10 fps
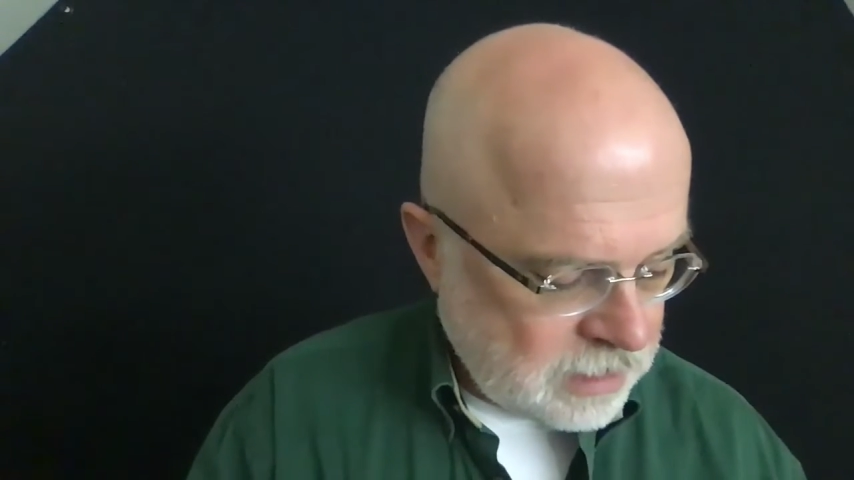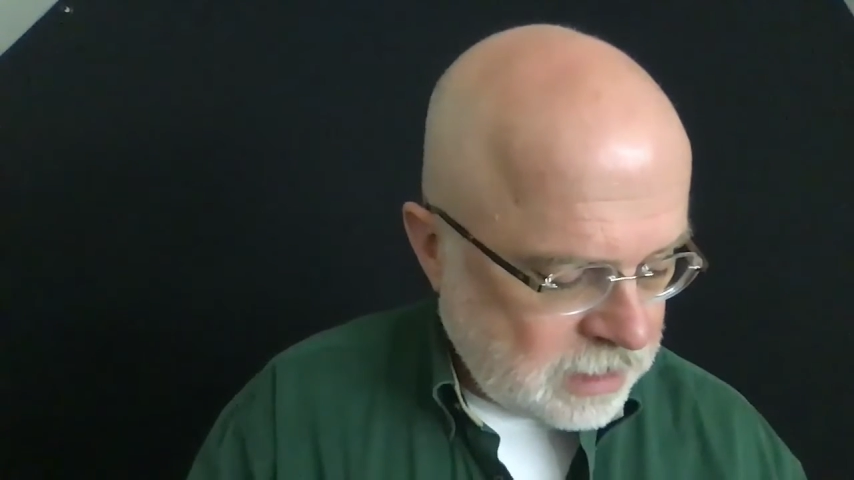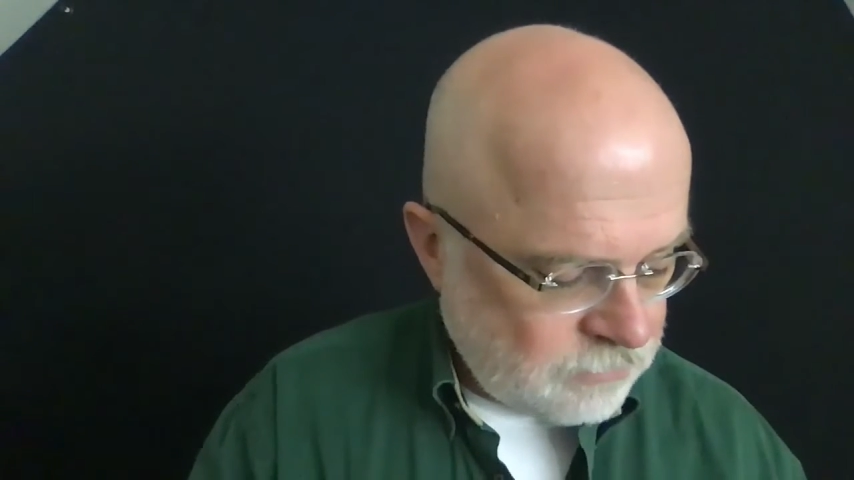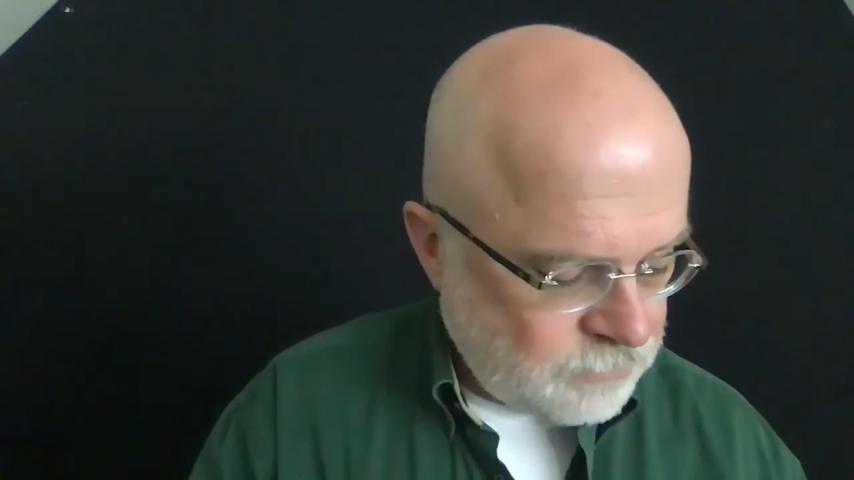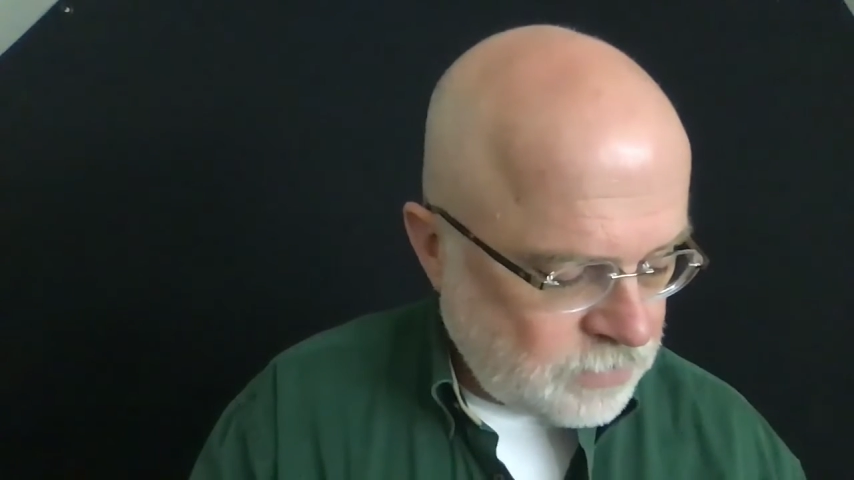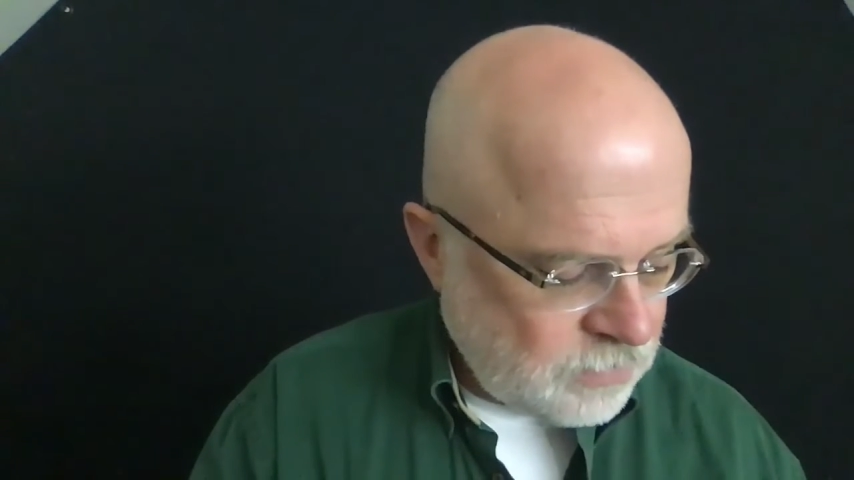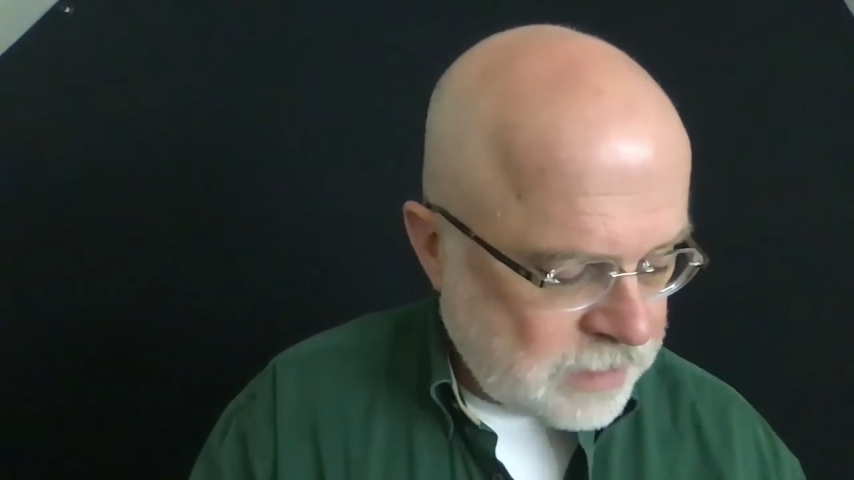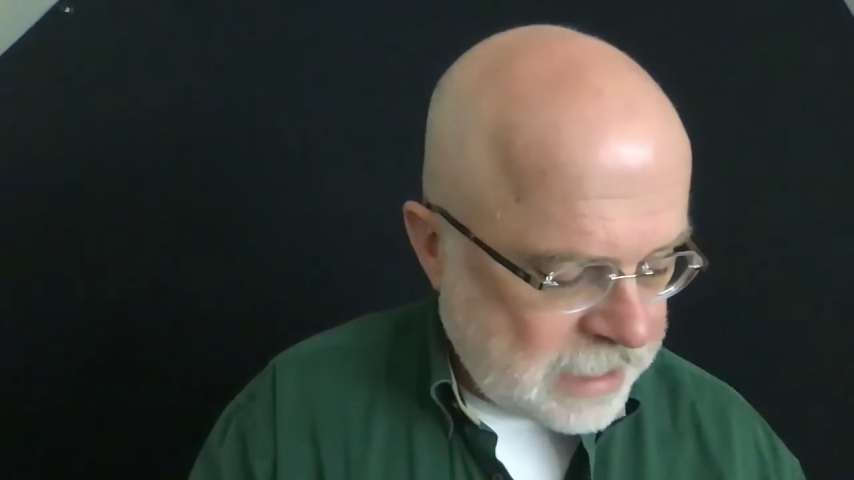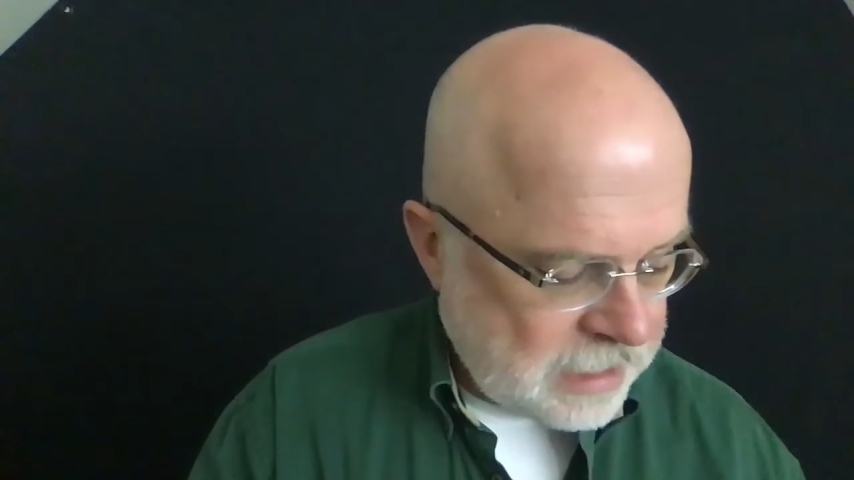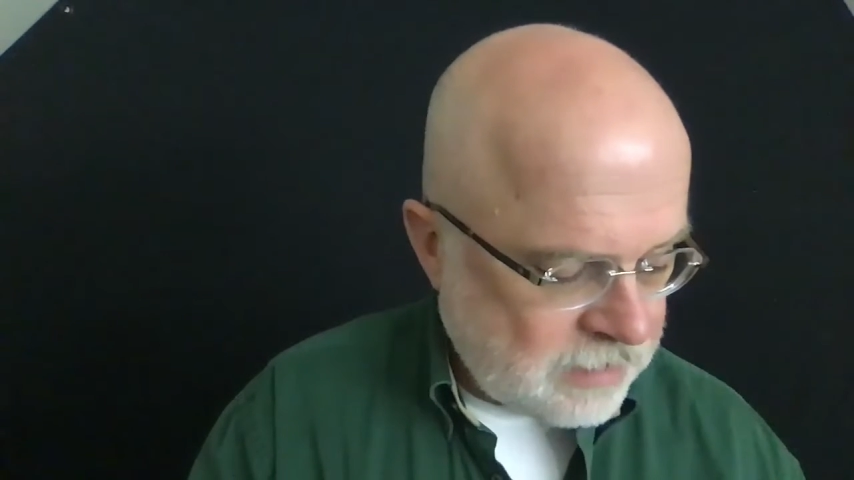If you
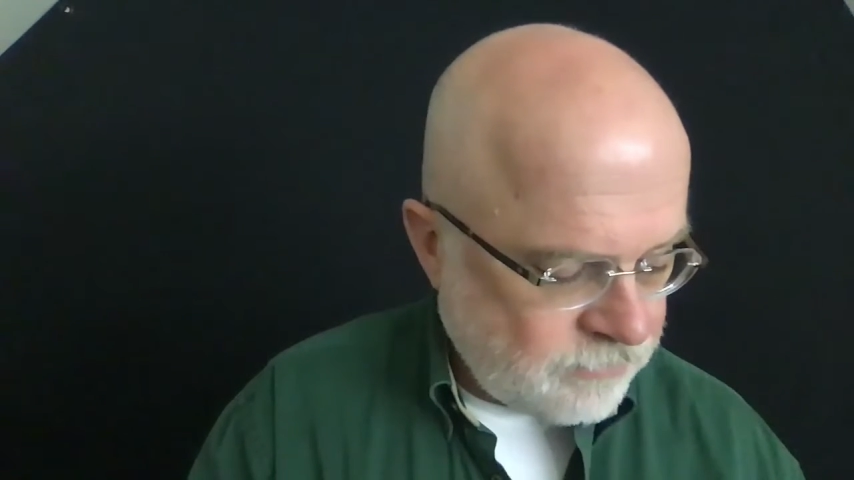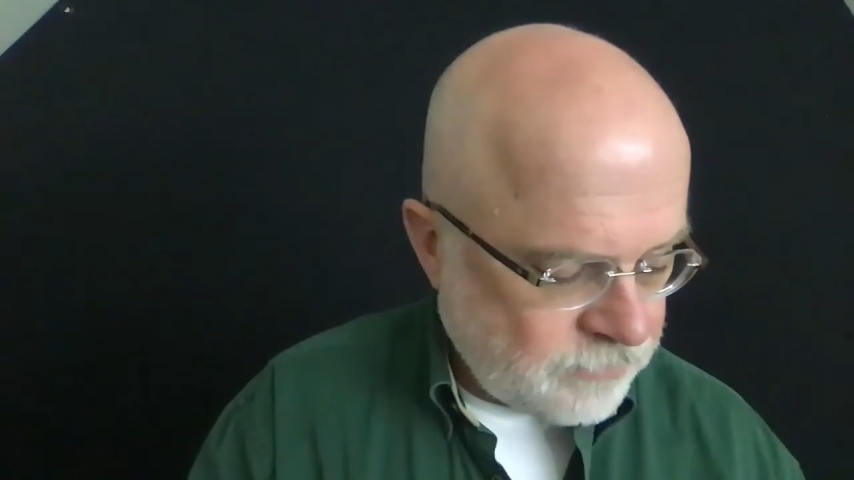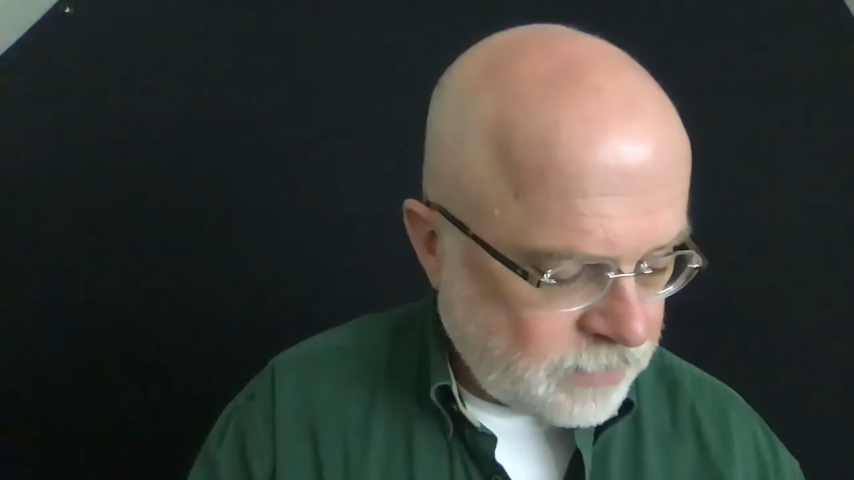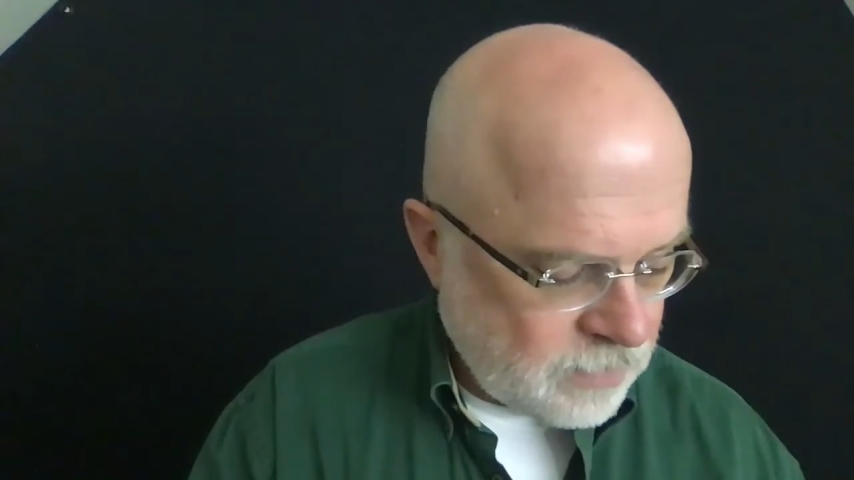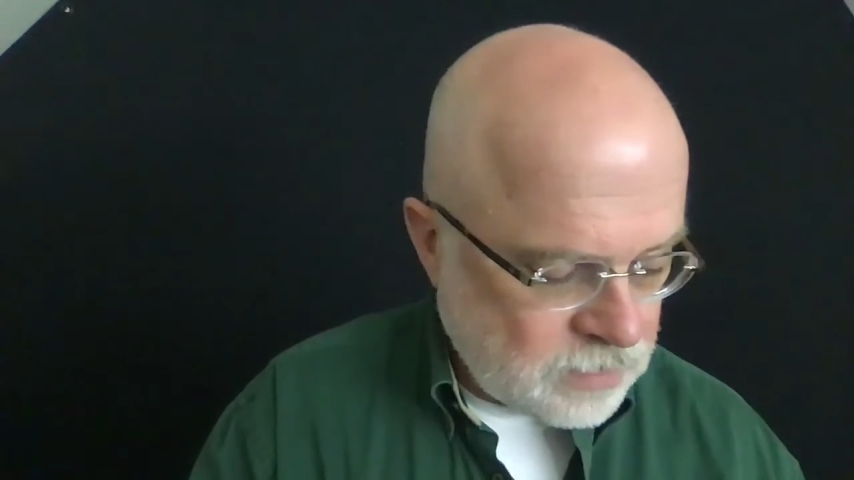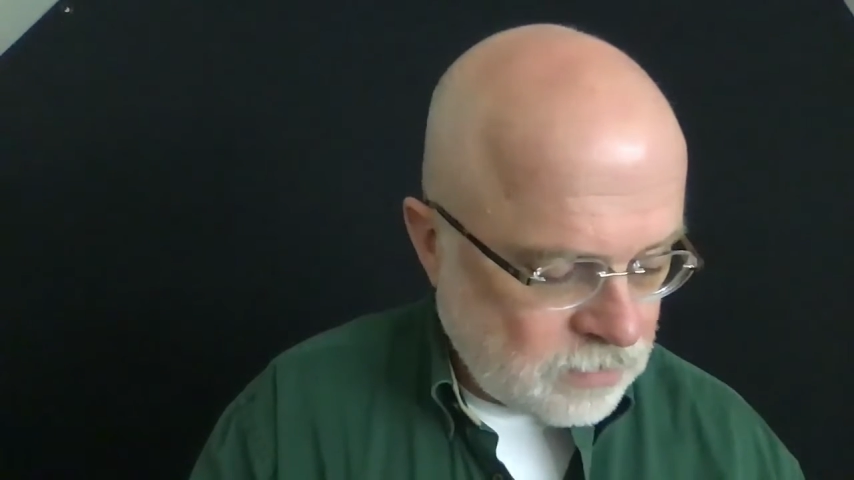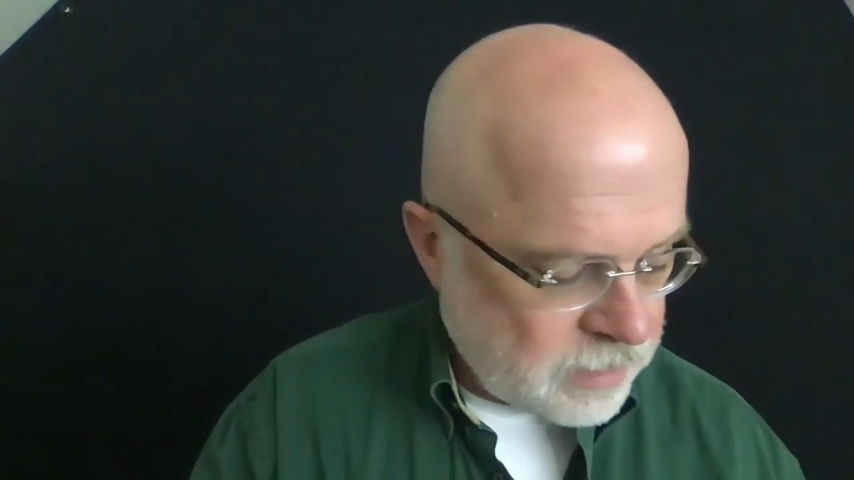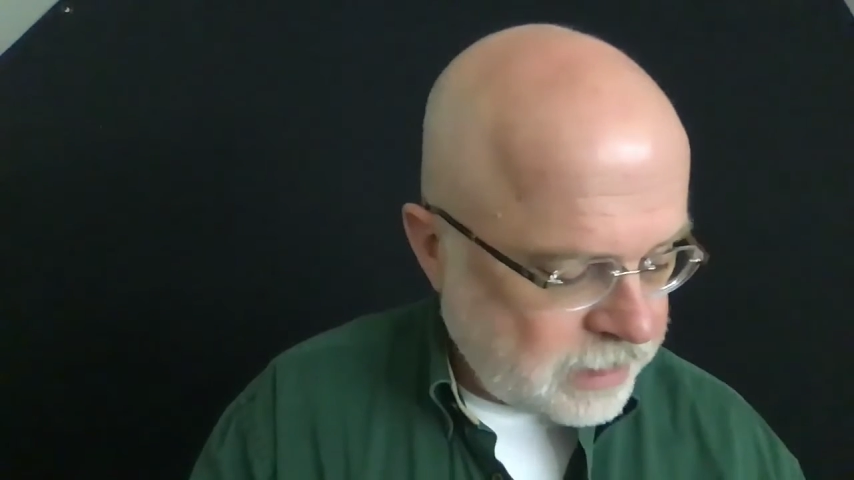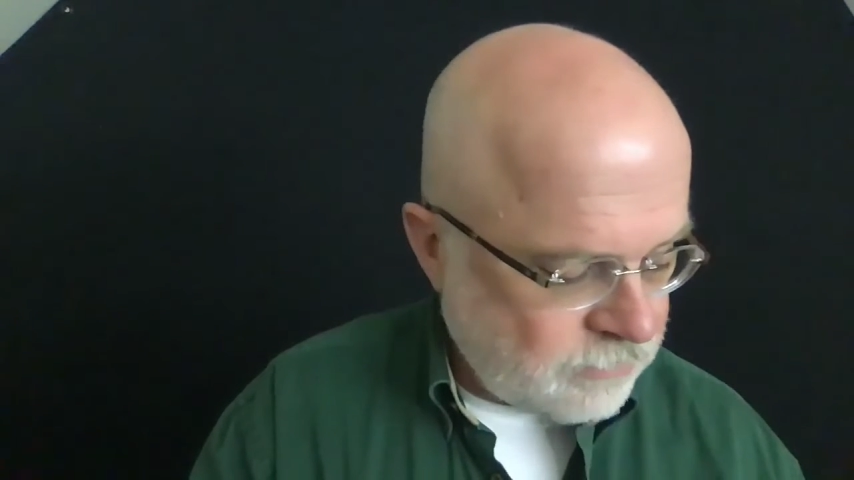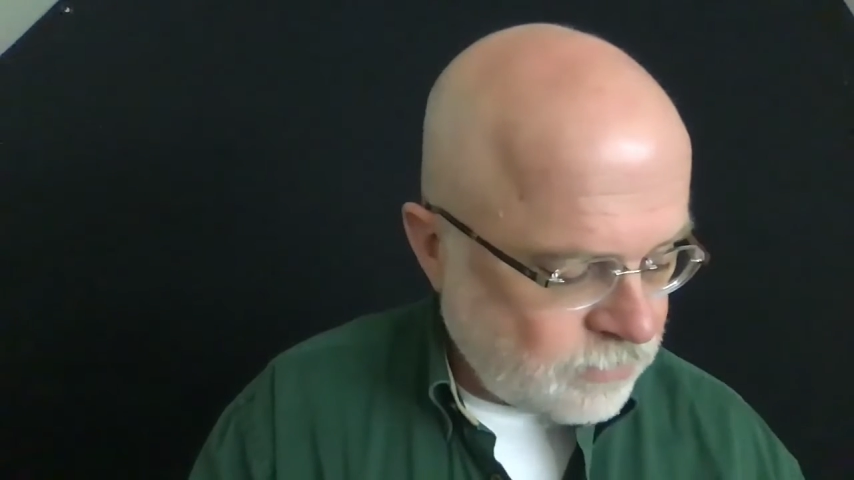then, though you
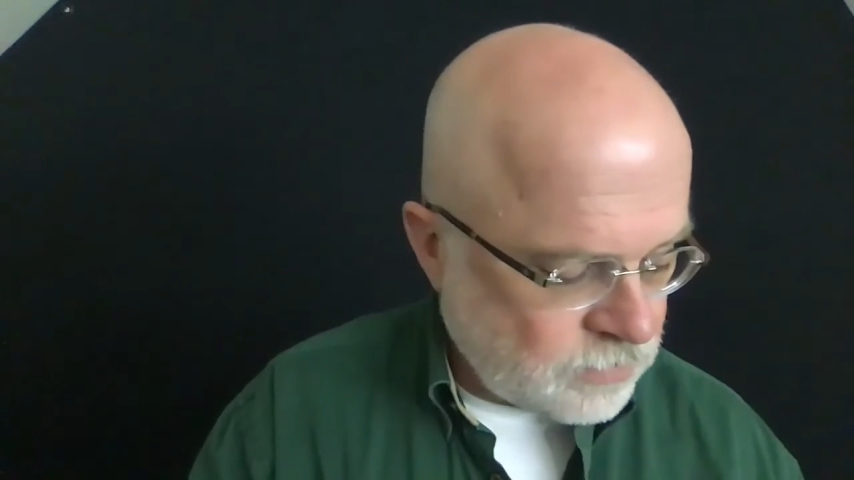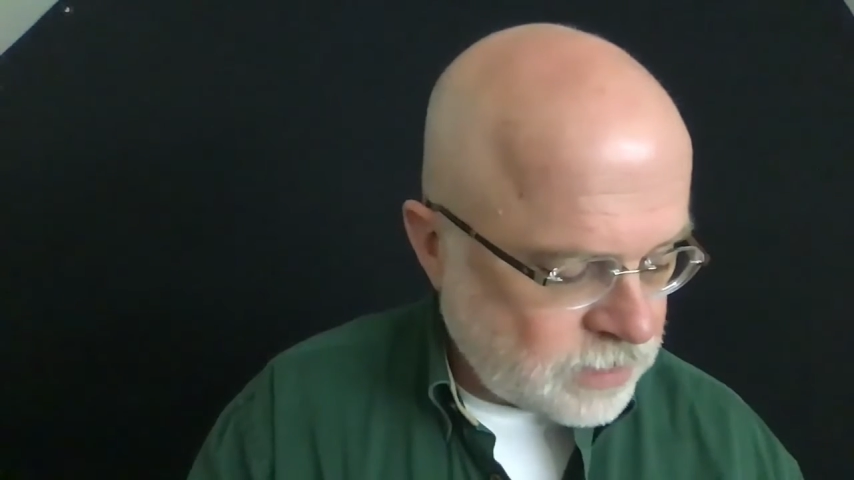are evil,